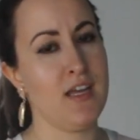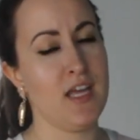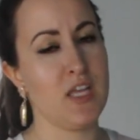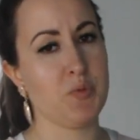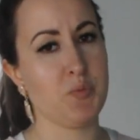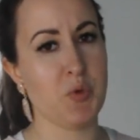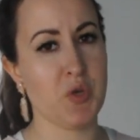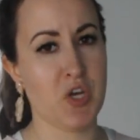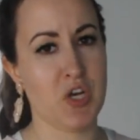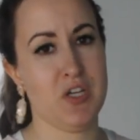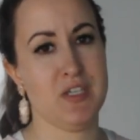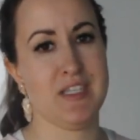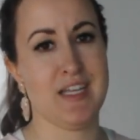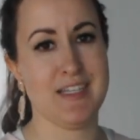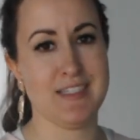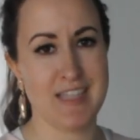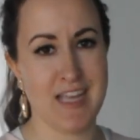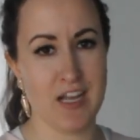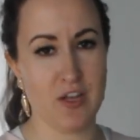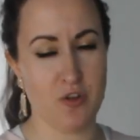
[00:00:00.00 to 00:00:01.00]
It's because
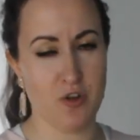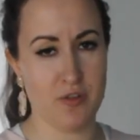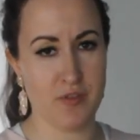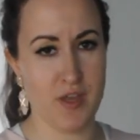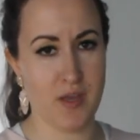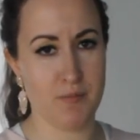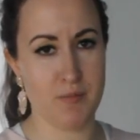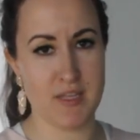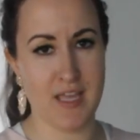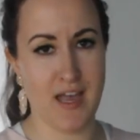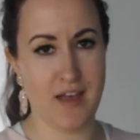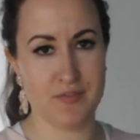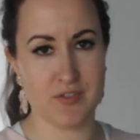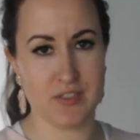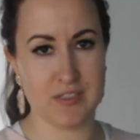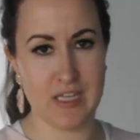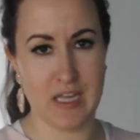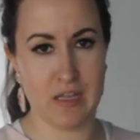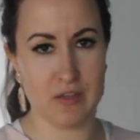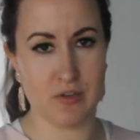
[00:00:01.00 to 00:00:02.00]
I tailor them. you have
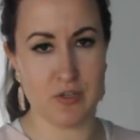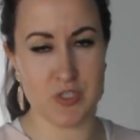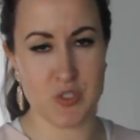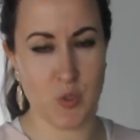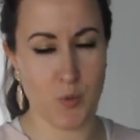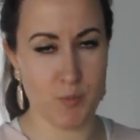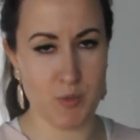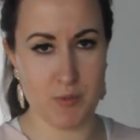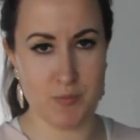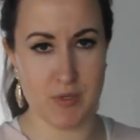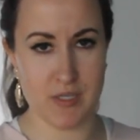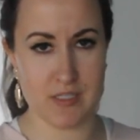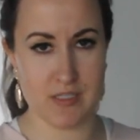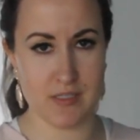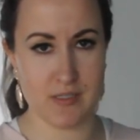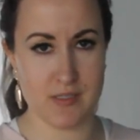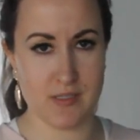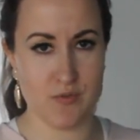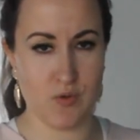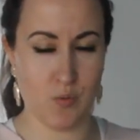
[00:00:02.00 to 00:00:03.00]
to tailor so many
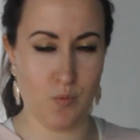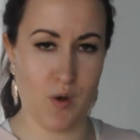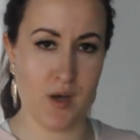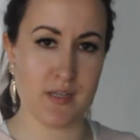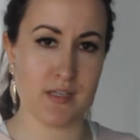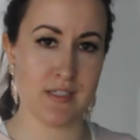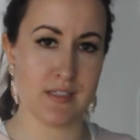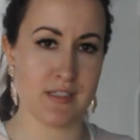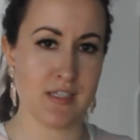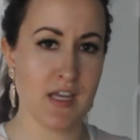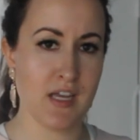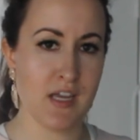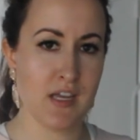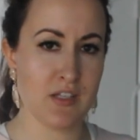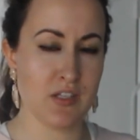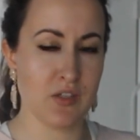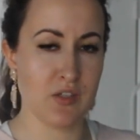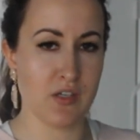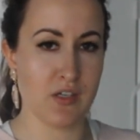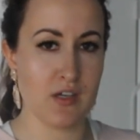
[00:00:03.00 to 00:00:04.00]
pieces if you want it
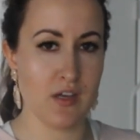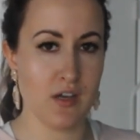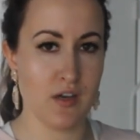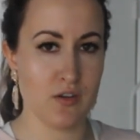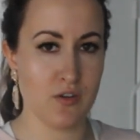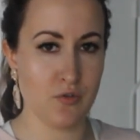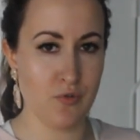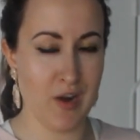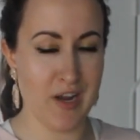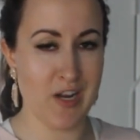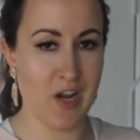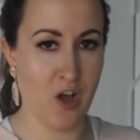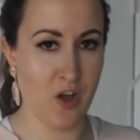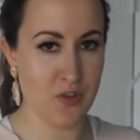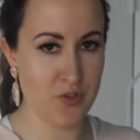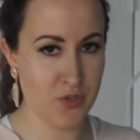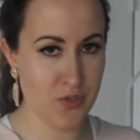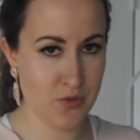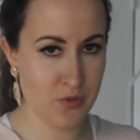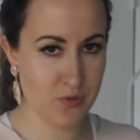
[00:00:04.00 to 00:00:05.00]
to look great
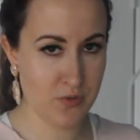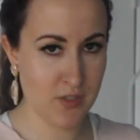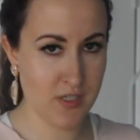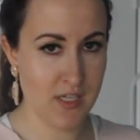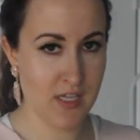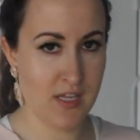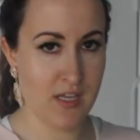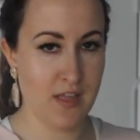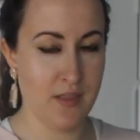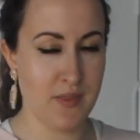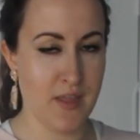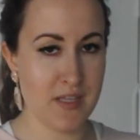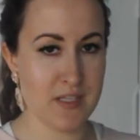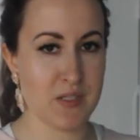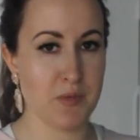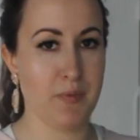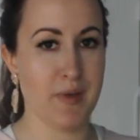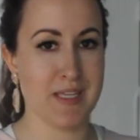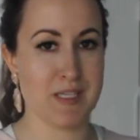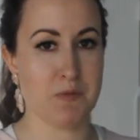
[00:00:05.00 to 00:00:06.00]
on you.
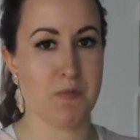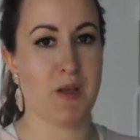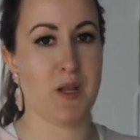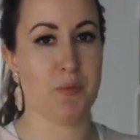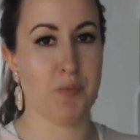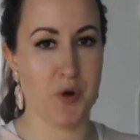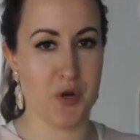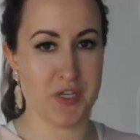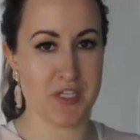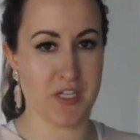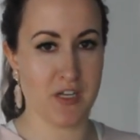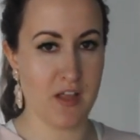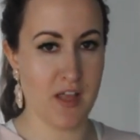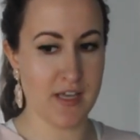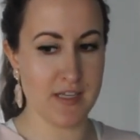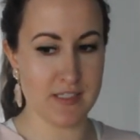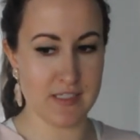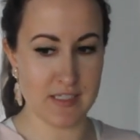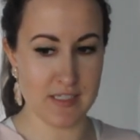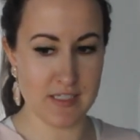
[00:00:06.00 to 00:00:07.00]
That's the best way to
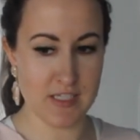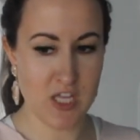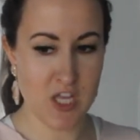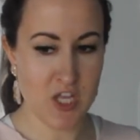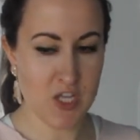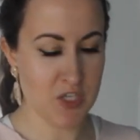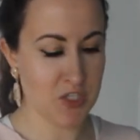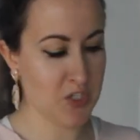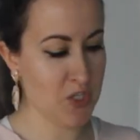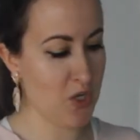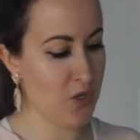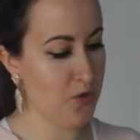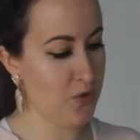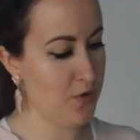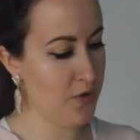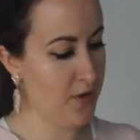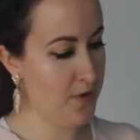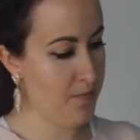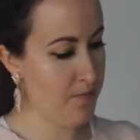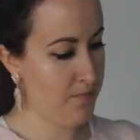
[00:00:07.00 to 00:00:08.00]
personalize it.
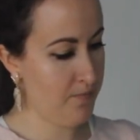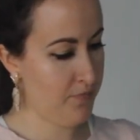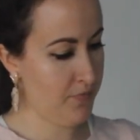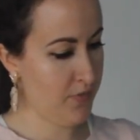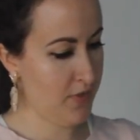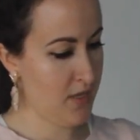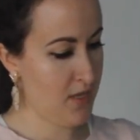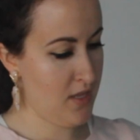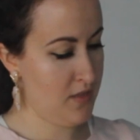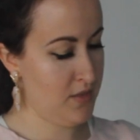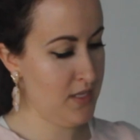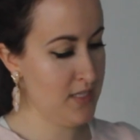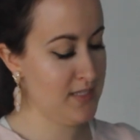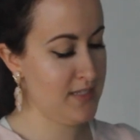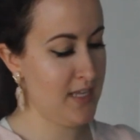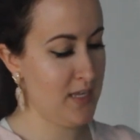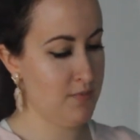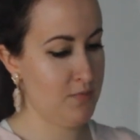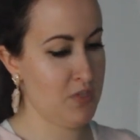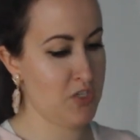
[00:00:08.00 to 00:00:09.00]
So this
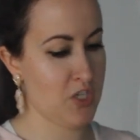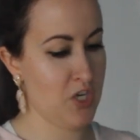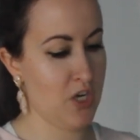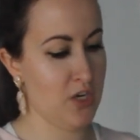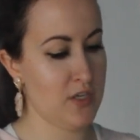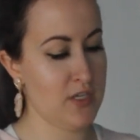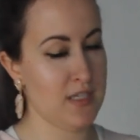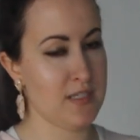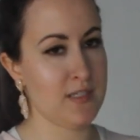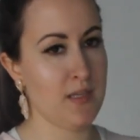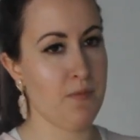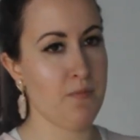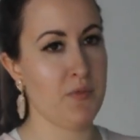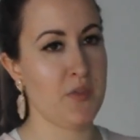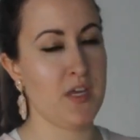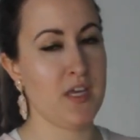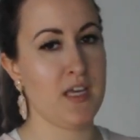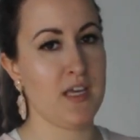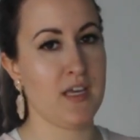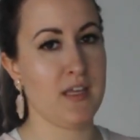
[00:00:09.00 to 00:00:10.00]
denim skirt is
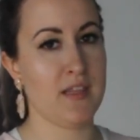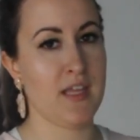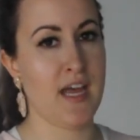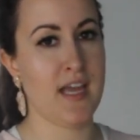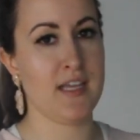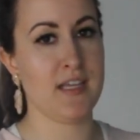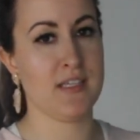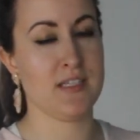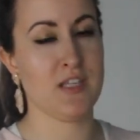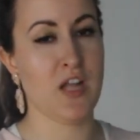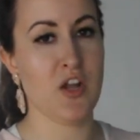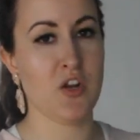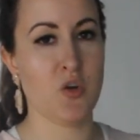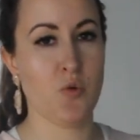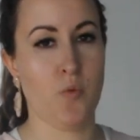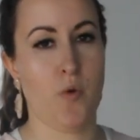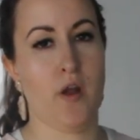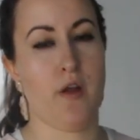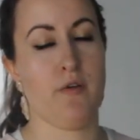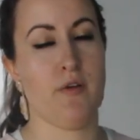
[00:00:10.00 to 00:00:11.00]
something that I
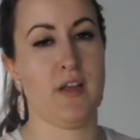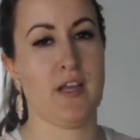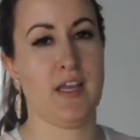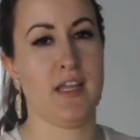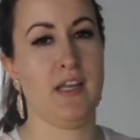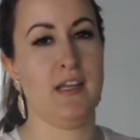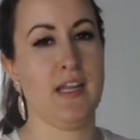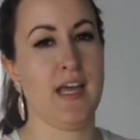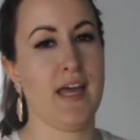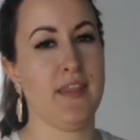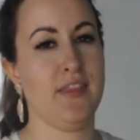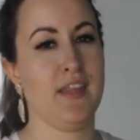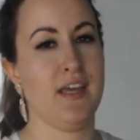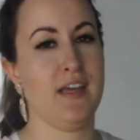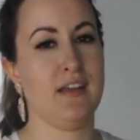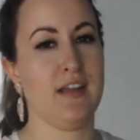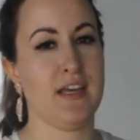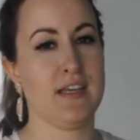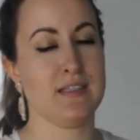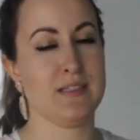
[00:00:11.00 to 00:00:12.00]
started wearing and
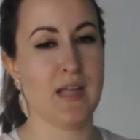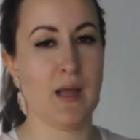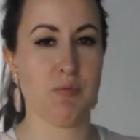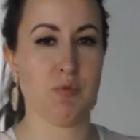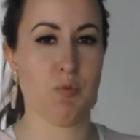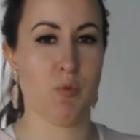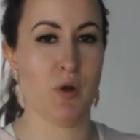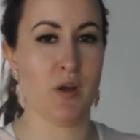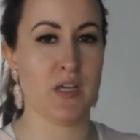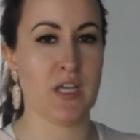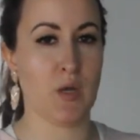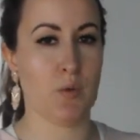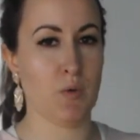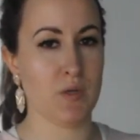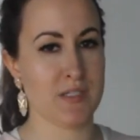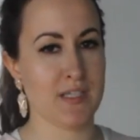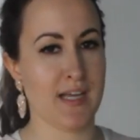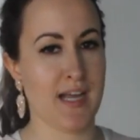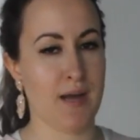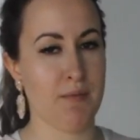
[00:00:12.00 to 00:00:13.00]
then I stopped wearing it
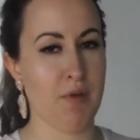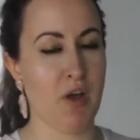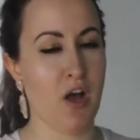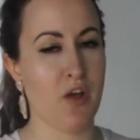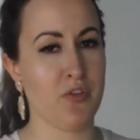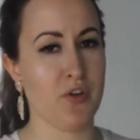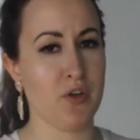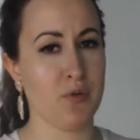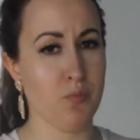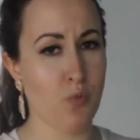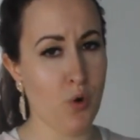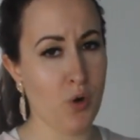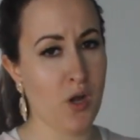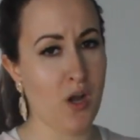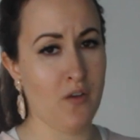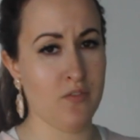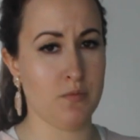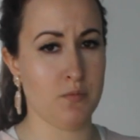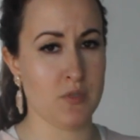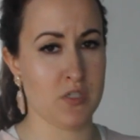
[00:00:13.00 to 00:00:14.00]
once I got my other more
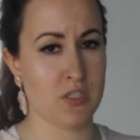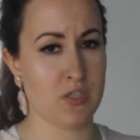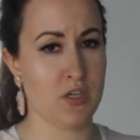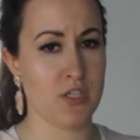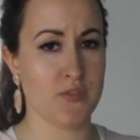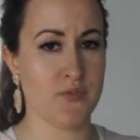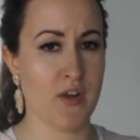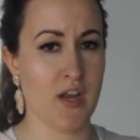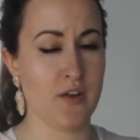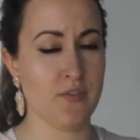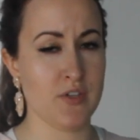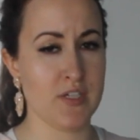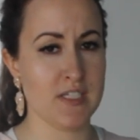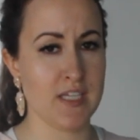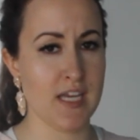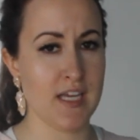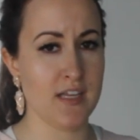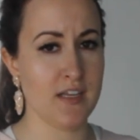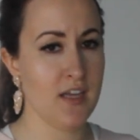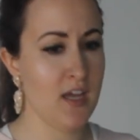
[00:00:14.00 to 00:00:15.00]
comfortable skirts for every
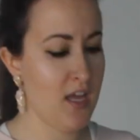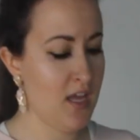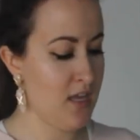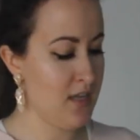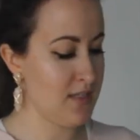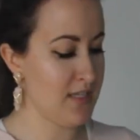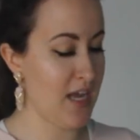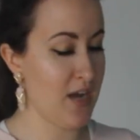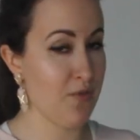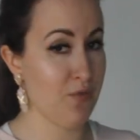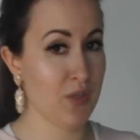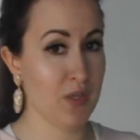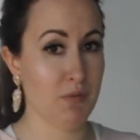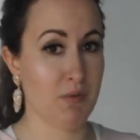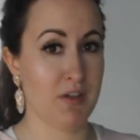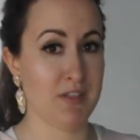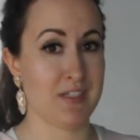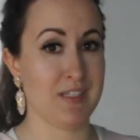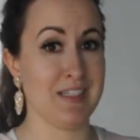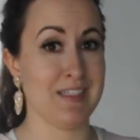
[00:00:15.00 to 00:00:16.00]
day. So I really
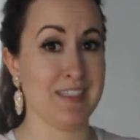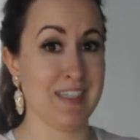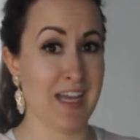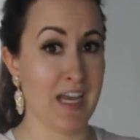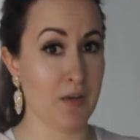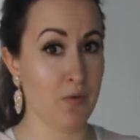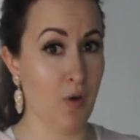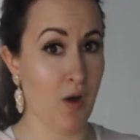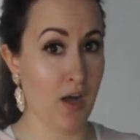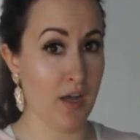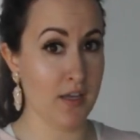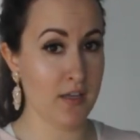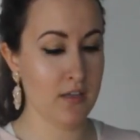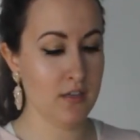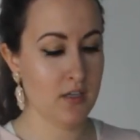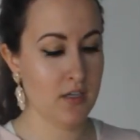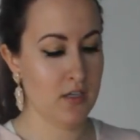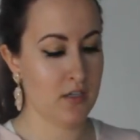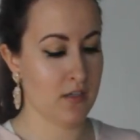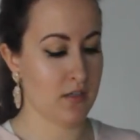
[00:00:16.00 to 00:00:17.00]
wanted a DIY
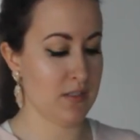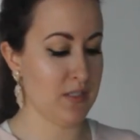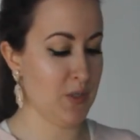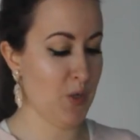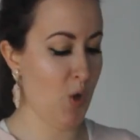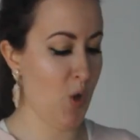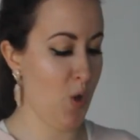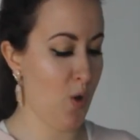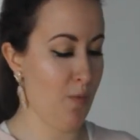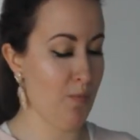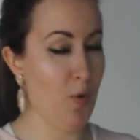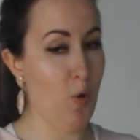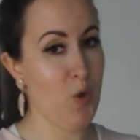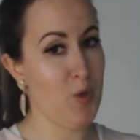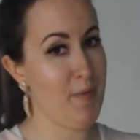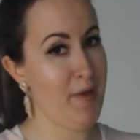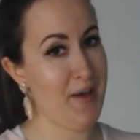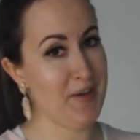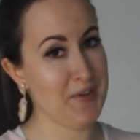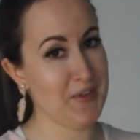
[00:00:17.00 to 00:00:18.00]
because you know I'm
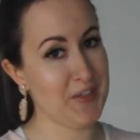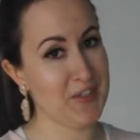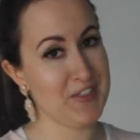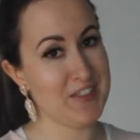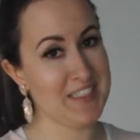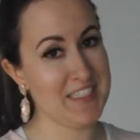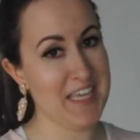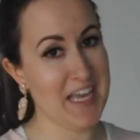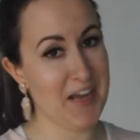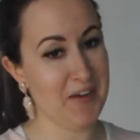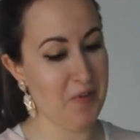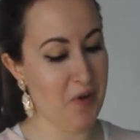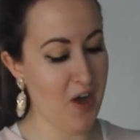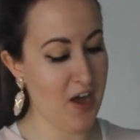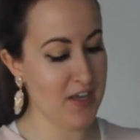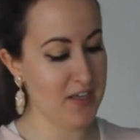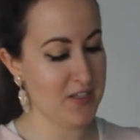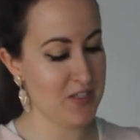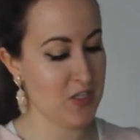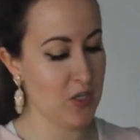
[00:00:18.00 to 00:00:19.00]
all about a good
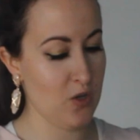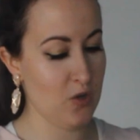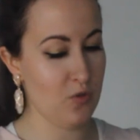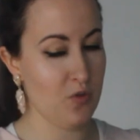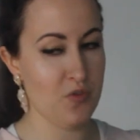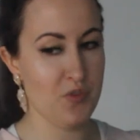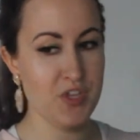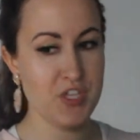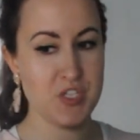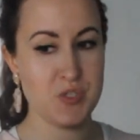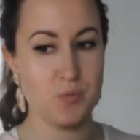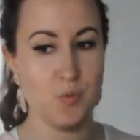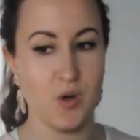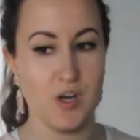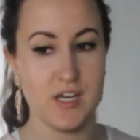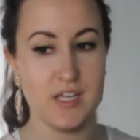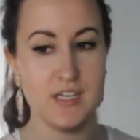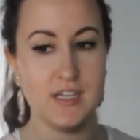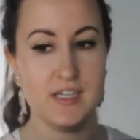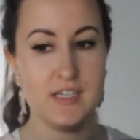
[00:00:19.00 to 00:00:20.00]
DIY. So this
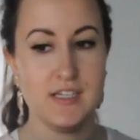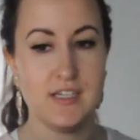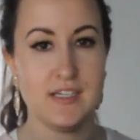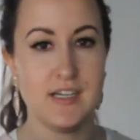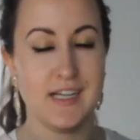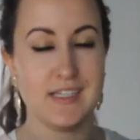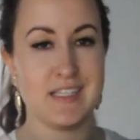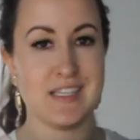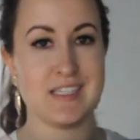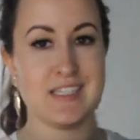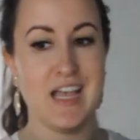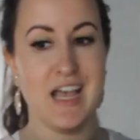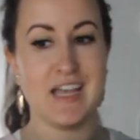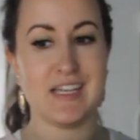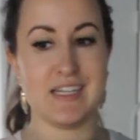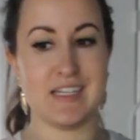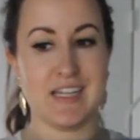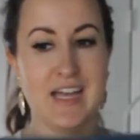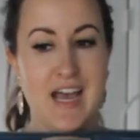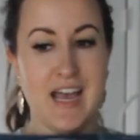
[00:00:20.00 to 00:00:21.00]
one, I
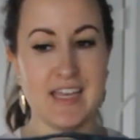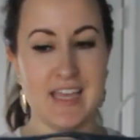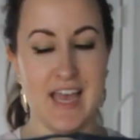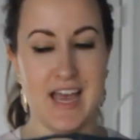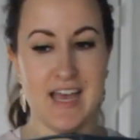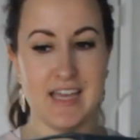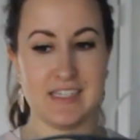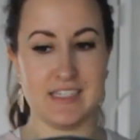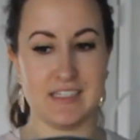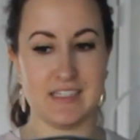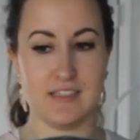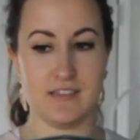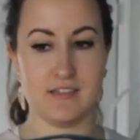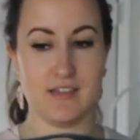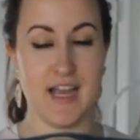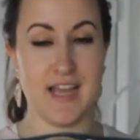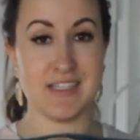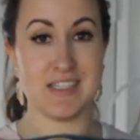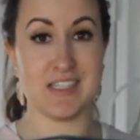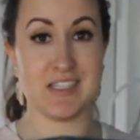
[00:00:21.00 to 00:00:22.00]
decided I added,
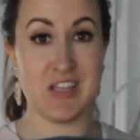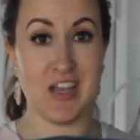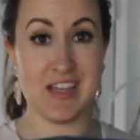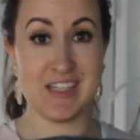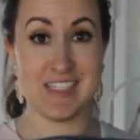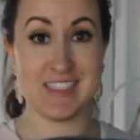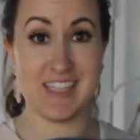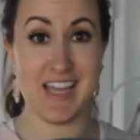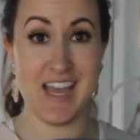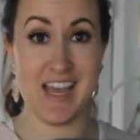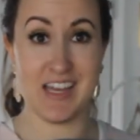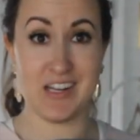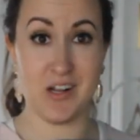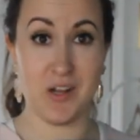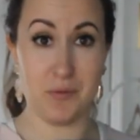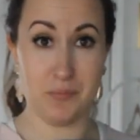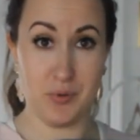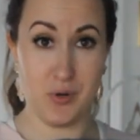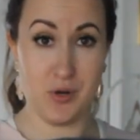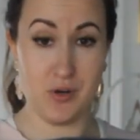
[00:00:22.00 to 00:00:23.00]
I decided to add
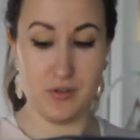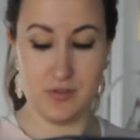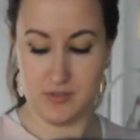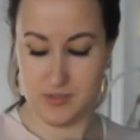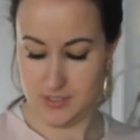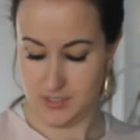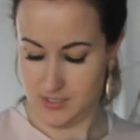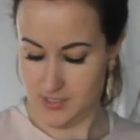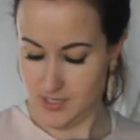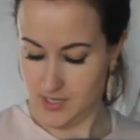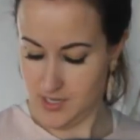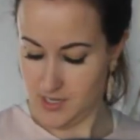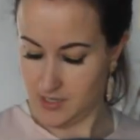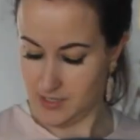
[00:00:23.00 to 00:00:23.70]
on pearls.